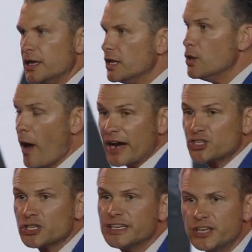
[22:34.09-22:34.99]
You
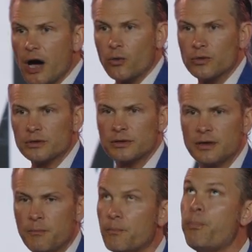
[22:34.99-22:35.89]
actually don't.
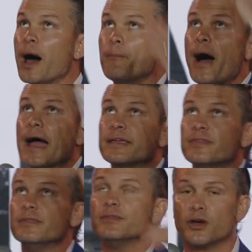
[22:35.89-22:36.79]
But by
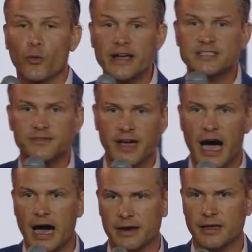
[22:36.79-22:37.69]
the grace of
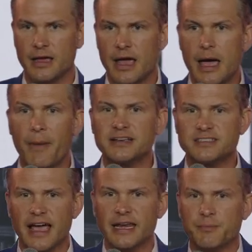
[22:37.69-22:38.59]
God, am I
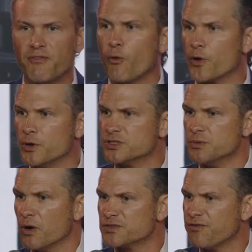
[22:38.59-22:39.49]
standing before you as
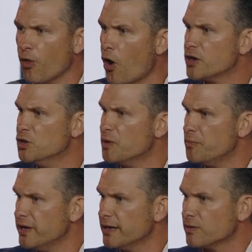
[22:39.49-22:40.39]
the most flawed human
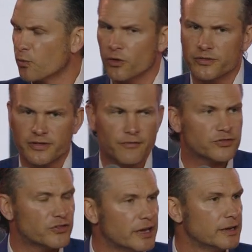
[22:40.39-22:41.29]
being the world has ever
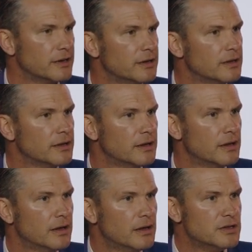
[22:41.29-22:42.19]
seen,
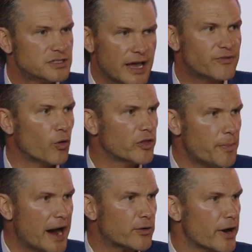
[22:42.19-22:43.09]
saved only
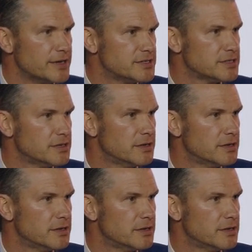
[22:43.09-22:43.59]
by grace.